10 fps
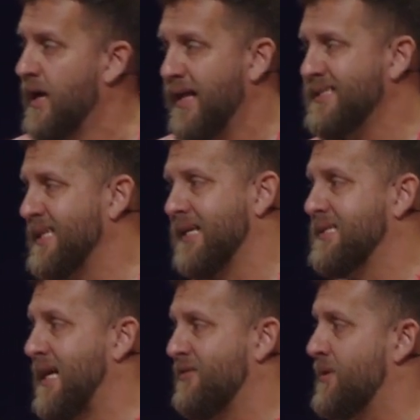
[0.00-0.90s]
That's not a
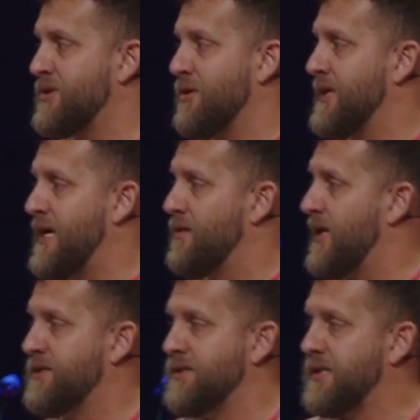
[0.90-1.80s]
sign of maturity either.
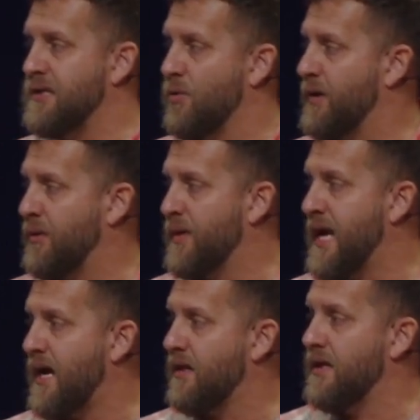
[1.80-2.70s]
That's just ignoring
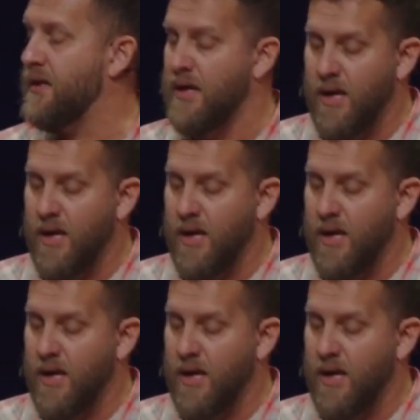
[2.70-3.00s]
reality.